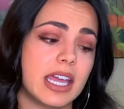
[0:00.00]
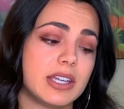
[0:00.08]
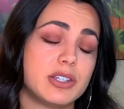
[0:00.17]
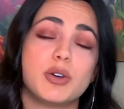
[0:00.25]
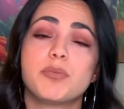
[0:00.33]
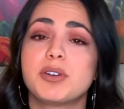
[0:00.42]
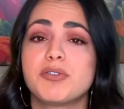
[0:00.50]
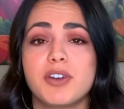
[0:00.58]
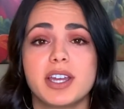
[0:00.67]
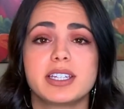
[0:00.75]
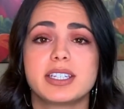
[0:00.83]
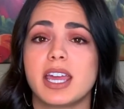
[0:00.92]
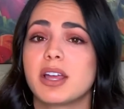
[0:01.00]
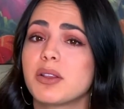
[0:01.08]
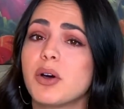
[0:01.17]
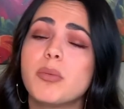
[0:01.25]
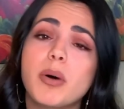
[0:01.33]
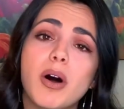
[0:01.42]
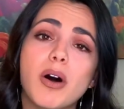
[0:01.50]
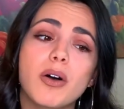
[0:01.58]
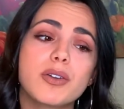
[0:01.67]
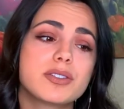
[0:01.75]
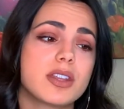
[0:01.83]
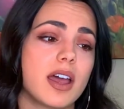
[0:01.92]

Don't be afraid to take low balls.